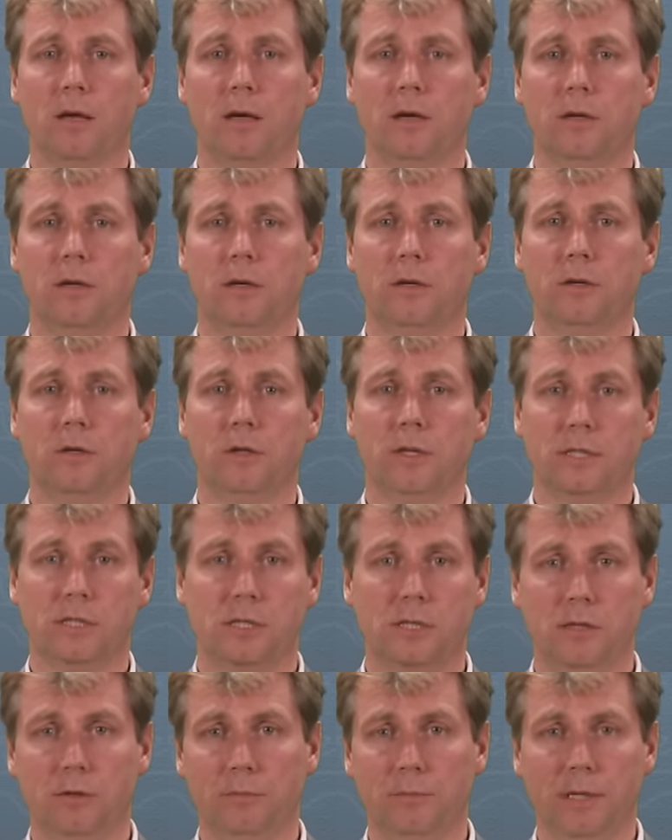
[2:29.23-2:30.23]

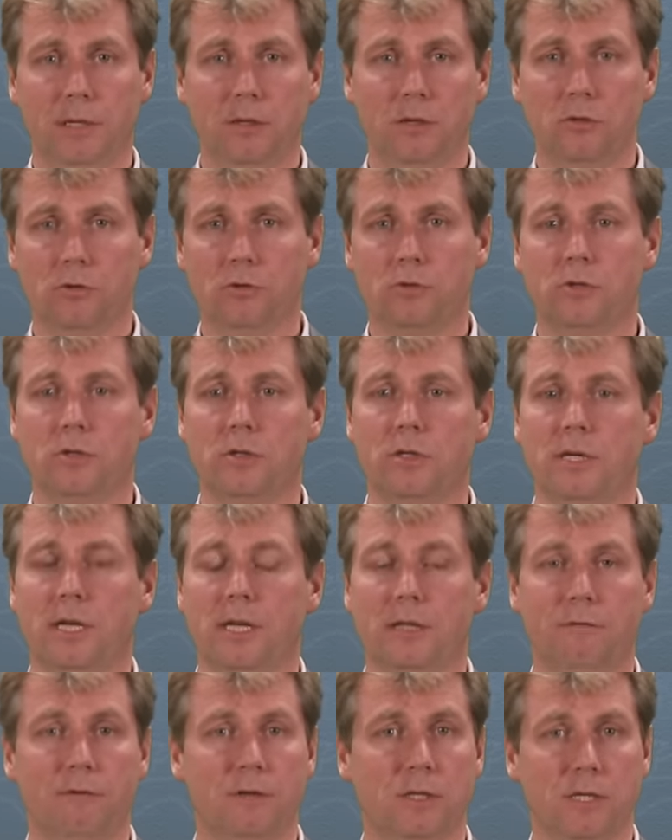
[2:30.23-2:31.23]
It's still being used
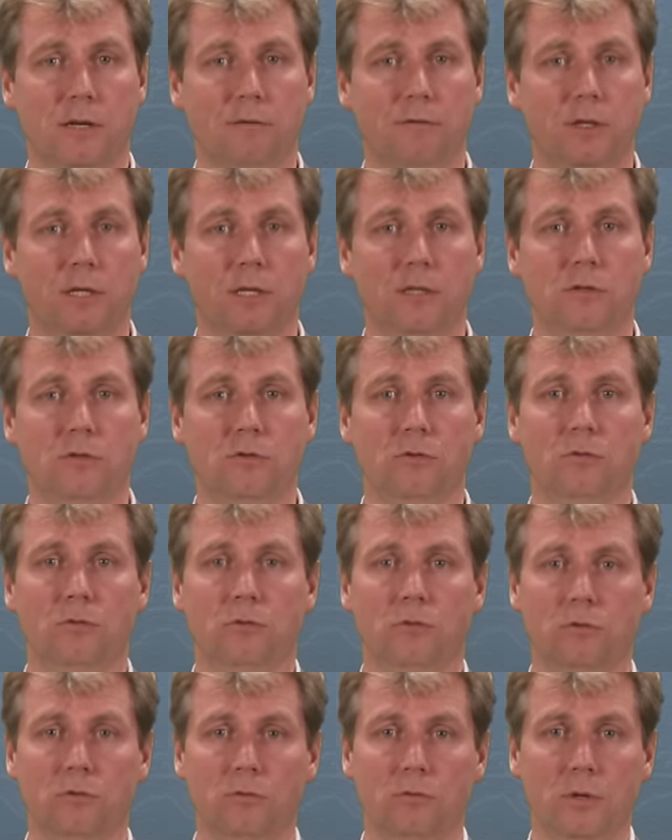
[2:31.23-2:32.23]
at festivities
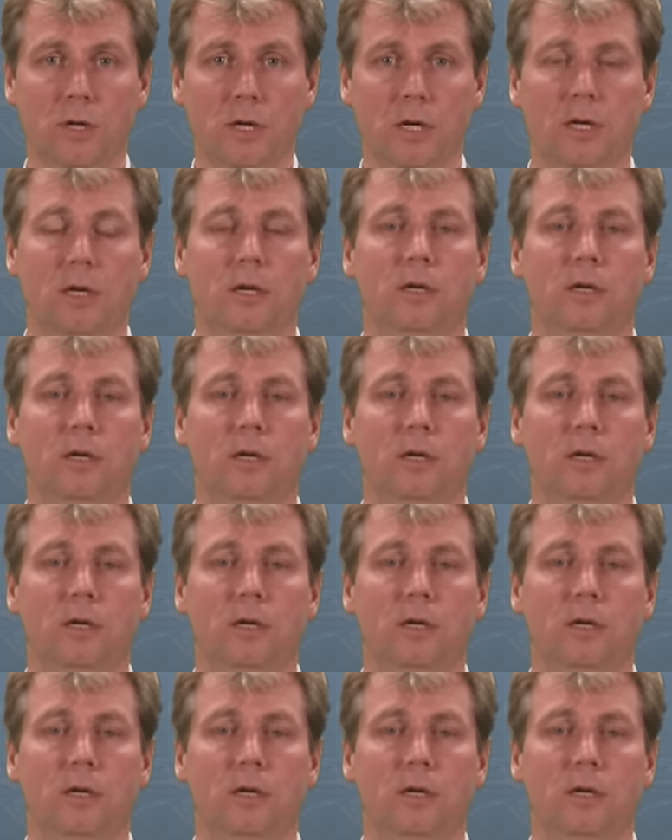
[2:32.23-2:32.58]
to